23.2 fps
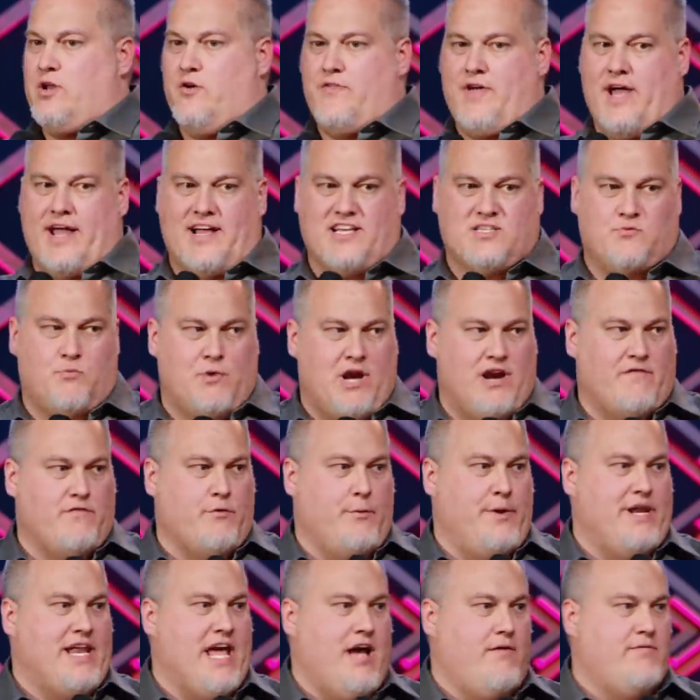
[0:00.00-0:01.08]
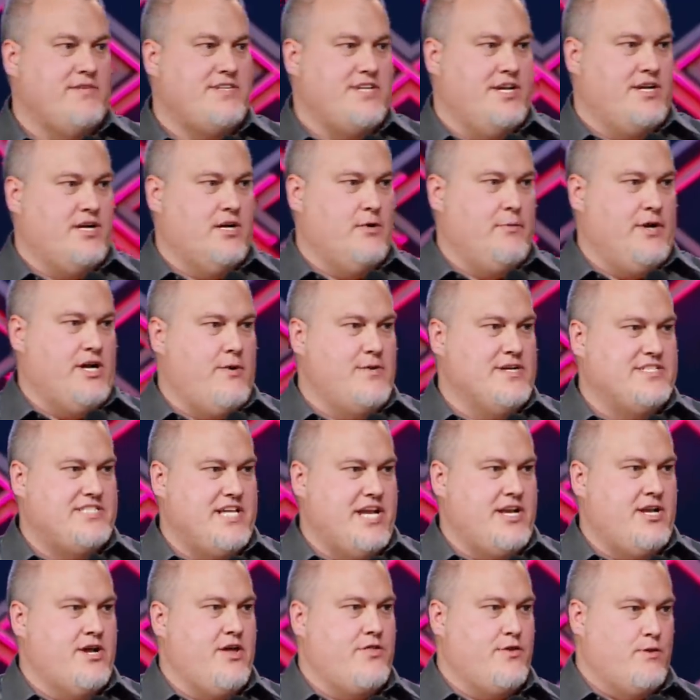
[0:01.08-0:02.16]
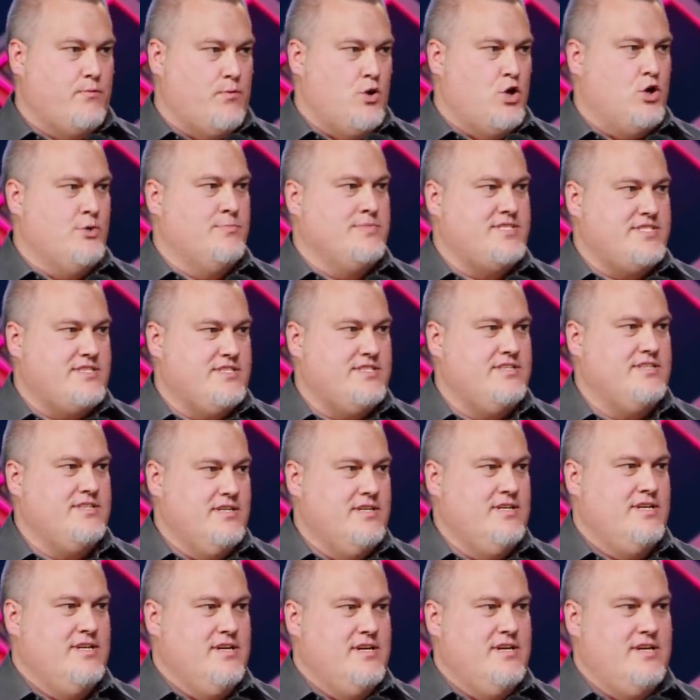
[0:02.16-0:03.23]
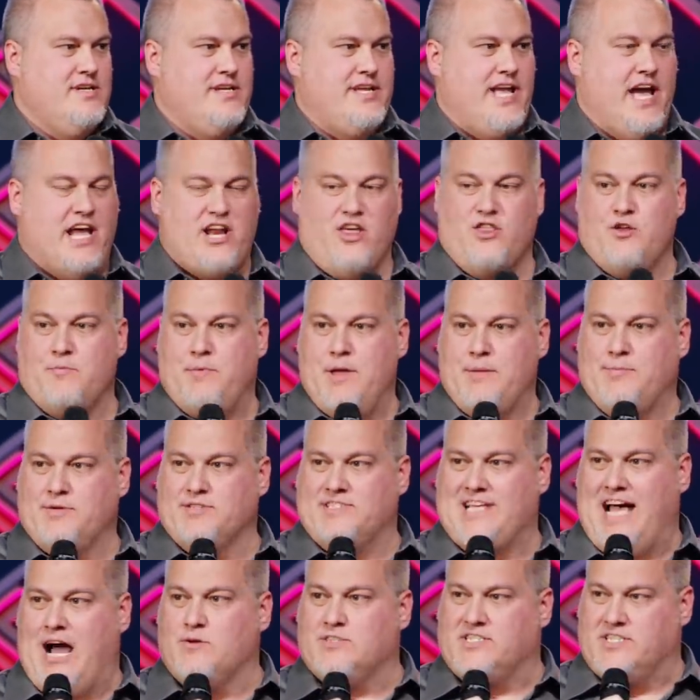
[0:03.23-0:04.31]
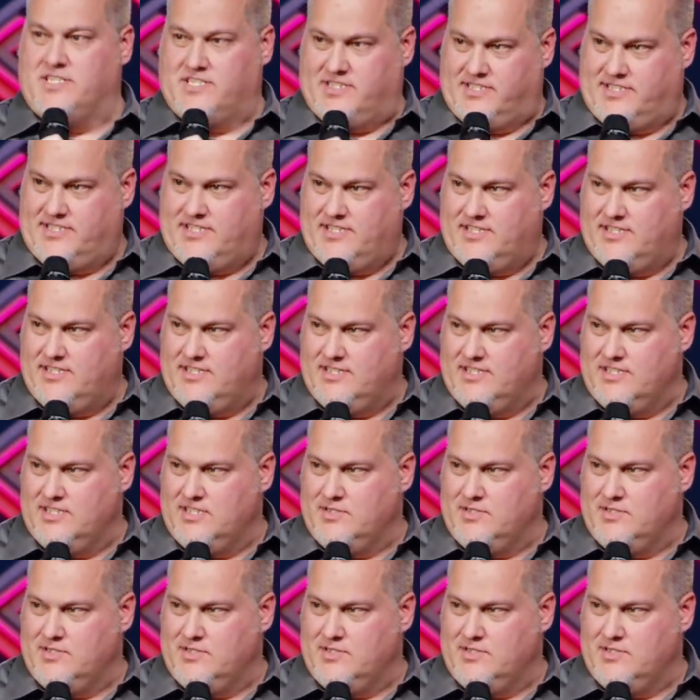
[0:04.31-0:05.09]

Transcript: know that because whenever we'd have dinner, we'd always eat in other rooms. Yeah, at other people's houses.